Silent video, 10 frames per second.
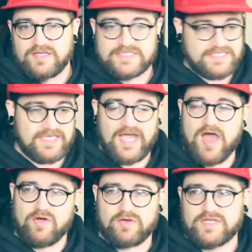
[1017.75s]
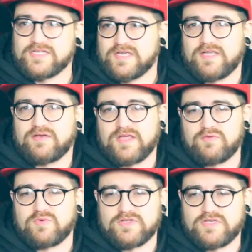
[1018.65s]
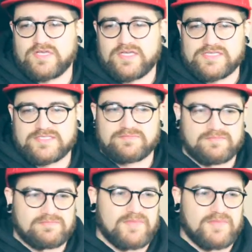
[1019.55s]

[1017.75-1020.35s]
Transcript: seeing how and it really is a